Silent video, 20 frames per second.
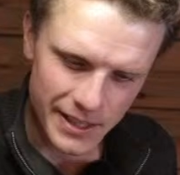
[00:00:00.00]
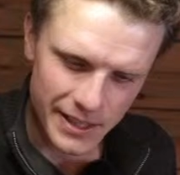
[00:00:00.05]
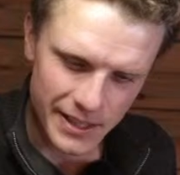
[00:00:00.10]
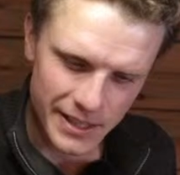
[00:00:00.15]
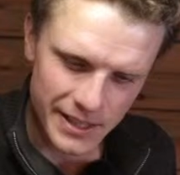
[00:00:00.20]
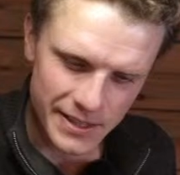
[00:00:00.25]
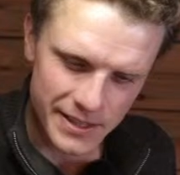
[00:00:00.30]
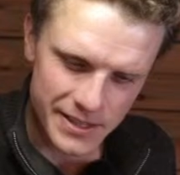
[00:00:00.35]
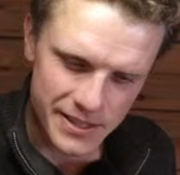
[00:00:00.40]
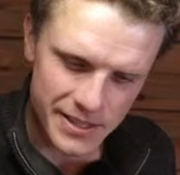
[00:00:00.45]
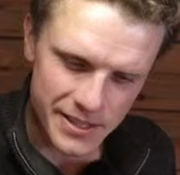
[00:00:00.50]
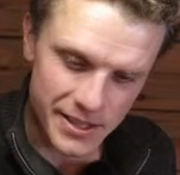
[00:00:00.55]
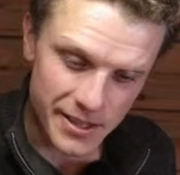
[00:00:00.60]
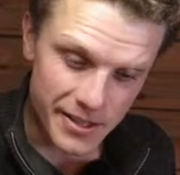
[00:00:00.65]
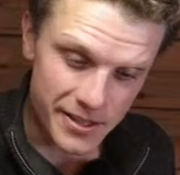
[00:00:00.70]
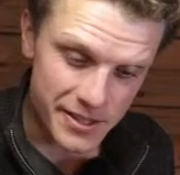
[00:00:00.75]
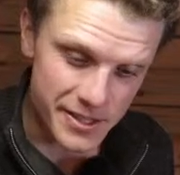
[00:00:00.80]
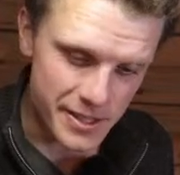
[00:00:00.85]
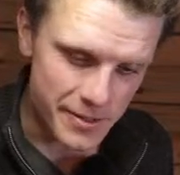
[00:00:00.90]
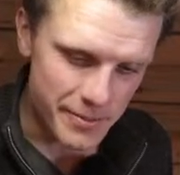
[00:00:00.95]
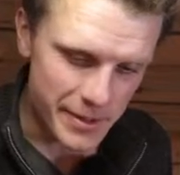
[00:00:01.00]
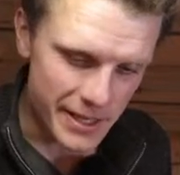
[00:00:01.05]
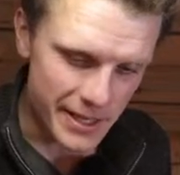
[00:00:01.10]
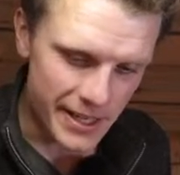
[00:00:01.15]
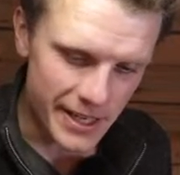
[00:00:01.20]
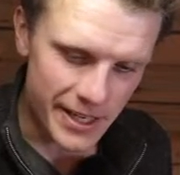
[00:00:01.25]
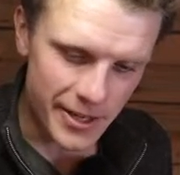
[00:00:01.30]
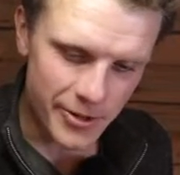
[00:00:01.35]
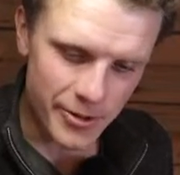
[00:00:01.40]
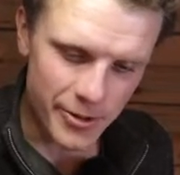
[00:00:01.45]
The stars are back. I
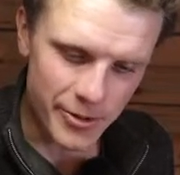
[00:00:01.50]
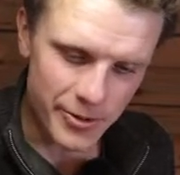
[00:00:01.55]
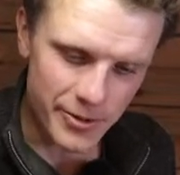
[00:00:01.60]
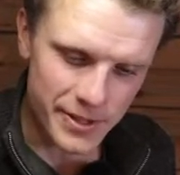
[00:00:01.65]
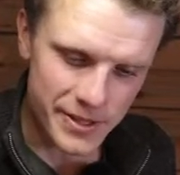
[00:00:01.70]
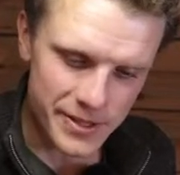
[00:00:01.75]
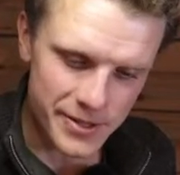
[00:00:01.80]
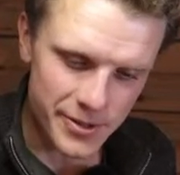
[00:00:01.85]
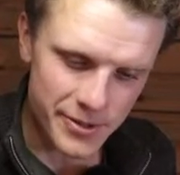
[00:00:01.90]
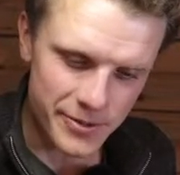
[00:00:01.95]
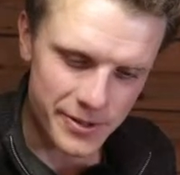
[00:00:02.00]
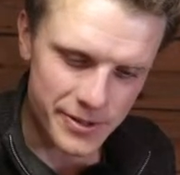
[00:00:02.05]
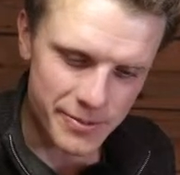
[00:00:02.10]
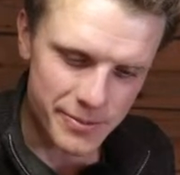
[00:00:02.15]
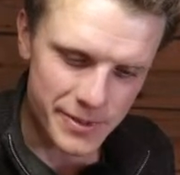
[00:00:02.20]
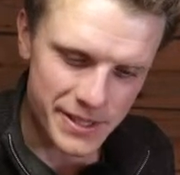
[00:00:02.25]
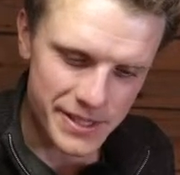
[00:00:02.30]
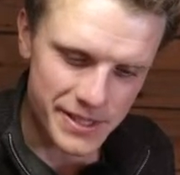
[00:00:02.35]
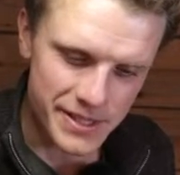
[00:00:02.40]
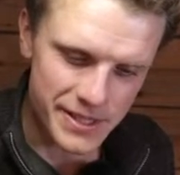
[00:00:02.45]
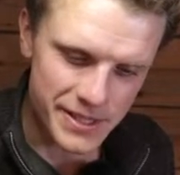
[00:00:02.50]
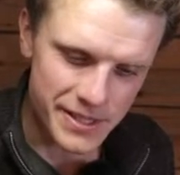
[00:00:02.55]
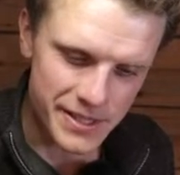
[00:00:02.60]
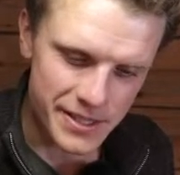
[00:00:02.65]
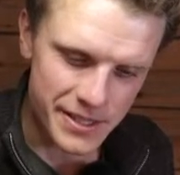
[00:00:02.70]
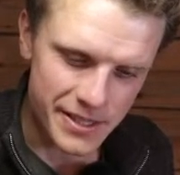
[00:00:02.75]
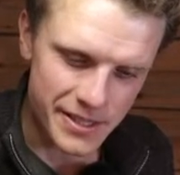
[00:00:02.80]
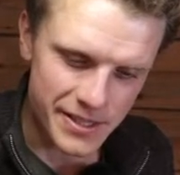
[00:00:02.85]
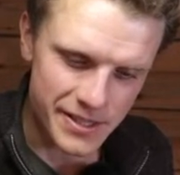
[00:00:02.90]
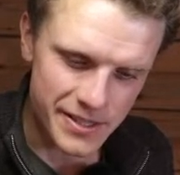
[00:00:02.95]
always miss the
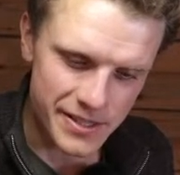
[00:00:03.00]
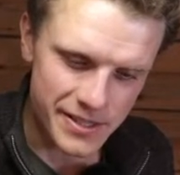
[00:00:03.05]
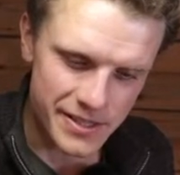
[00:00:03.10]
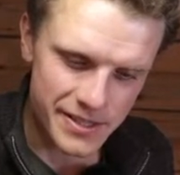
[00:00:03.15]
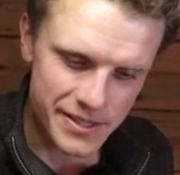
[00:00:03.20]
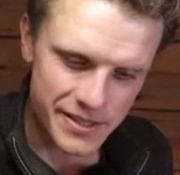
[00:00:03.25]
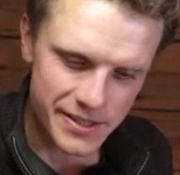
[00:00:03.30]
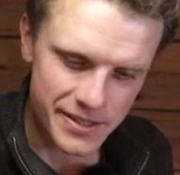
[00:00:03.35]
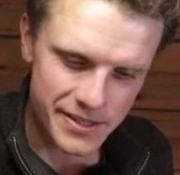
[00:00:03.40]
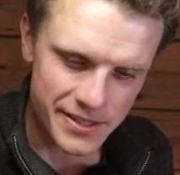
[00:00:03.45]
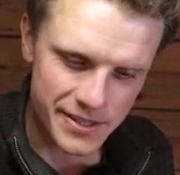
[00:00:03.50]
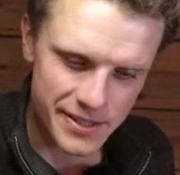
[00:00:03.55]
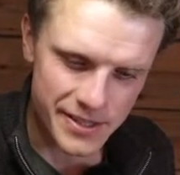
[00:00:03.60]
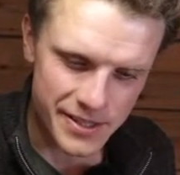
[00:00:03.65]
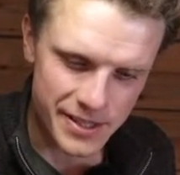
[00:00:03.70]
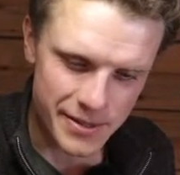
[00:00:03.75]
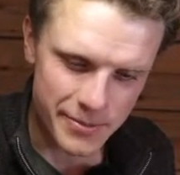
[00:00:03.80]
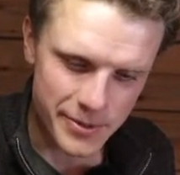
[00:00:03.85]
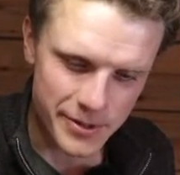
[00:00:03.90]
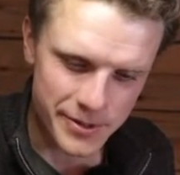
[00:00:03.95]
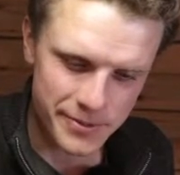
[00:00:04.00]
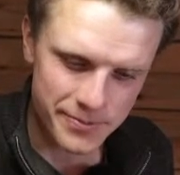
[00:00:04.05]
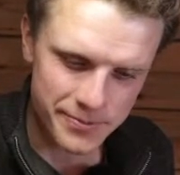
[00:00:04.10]
stars in summer.